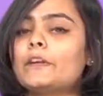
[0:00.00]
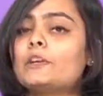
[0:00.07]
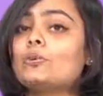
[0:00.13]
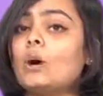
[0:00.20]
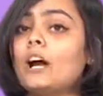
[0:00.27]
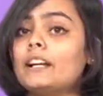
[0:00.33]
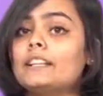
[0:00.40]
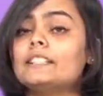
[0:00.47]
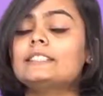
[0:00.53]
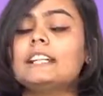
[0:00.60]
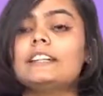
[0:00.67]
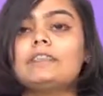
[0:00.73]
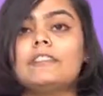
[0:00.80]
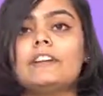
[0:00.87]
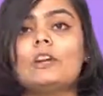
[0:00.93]
To
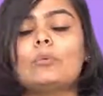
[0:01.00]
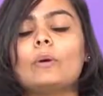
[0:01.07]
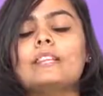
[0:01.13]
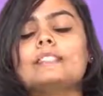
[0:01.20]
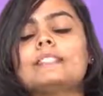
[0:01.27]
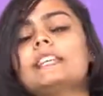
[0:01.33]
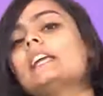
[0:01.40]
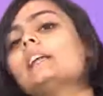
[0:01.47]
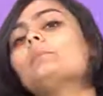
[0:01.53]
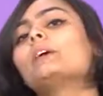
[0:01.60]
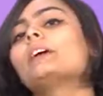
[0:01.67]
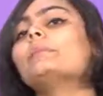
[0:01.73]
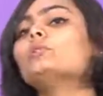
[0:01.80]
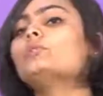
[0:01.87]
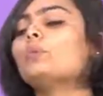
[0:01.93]
understand frequency, it
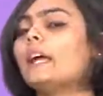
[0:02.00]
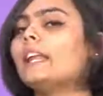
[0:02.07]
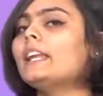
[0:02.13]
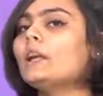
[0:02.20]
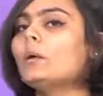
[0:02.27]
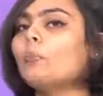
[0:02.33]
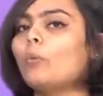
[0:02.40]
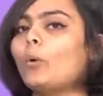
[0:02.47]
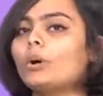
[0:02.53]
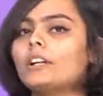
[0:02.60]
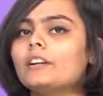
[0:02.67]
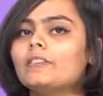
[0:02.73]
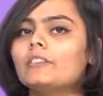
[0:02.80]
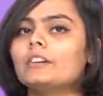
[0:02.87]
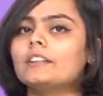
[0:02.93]
becomes very
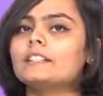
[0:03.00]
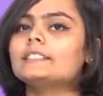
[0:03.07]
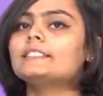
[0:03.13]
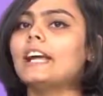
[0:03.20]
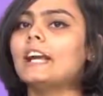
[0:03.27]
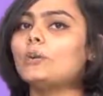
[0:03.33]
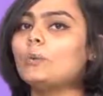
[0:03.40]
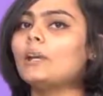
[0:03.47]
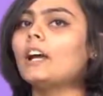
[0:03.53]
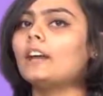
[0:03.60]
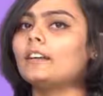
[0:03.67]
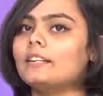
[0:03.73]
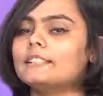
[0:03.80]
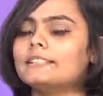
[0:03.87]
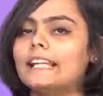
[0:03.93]
important for us that we
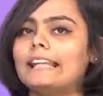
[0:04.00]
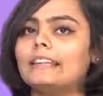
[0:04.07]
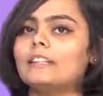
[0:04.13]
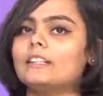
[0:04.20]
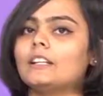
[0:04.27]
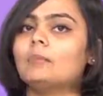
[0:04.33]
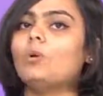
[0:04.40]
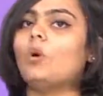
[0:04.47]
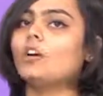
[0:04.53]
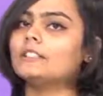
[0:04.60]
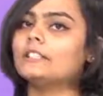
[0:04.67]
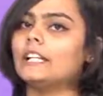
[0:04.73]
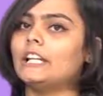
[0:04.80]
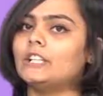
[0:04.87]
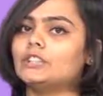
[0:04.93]
understand the term
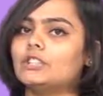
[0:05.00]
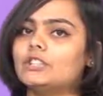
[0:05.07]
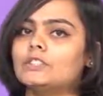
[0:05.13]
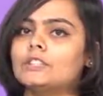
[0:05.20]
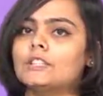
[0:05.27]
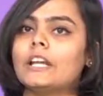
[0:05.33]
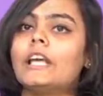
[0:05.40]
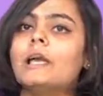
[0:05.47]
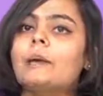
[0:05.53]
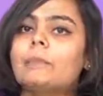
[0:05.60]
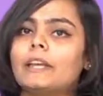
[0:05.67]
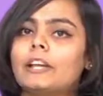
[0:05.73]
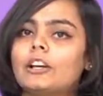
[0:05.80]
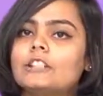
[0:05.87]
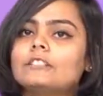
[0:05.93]
oscillations,
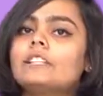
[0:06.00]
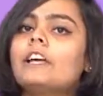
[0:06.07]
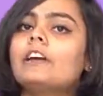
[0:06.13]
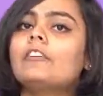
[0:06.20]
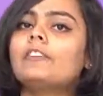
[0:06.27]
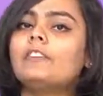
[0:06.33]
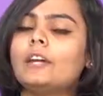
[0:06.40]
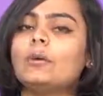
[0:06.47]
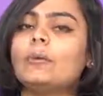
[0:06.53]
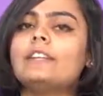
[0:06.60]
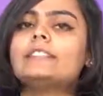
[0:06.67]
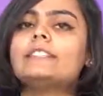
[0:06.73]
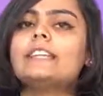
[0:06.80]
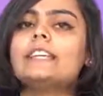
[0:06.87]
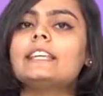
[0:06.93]
because
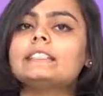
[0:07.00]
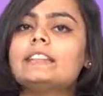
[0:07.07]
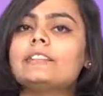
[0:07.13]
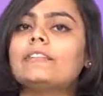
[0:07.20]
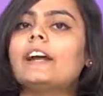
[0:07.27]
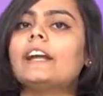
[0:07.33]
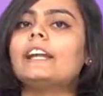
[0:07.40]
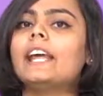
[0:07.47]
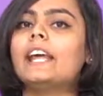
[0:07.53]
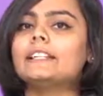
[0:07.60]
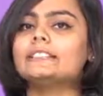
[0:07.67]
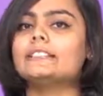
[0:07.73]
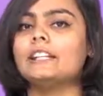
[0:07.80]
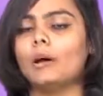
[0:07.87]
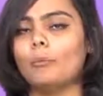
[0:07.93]
frequency is defined
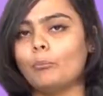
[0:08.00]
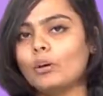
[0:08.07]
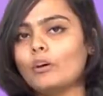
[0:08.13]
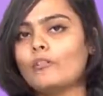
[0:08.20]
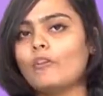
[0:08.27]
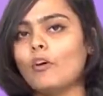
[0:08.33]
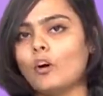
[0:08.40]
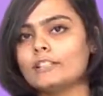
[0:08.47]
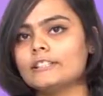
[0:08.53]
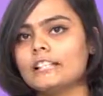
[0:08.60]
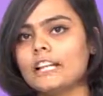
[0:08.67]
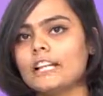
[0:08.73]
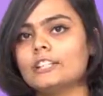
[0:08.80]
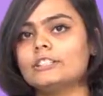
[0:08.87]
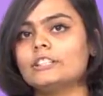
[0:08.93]
as the number of
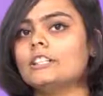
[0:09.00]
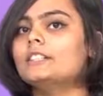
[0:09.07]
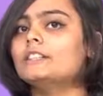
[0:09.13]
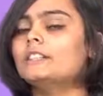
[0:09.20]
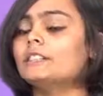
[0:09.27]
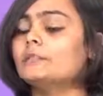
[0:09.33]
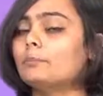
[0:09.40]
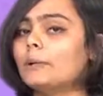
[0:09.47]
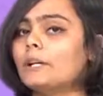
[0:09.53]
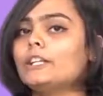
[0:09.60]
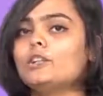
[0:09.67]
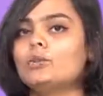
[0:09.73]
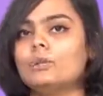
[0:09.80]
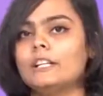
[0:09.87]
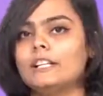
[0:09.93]
oscillations per
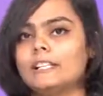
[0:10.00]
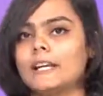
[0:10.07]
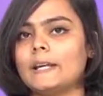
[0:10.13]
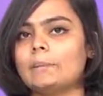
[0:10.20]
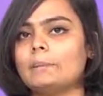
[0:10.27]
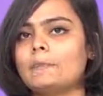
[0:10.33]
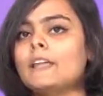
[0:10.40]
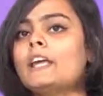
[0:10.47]
unit time.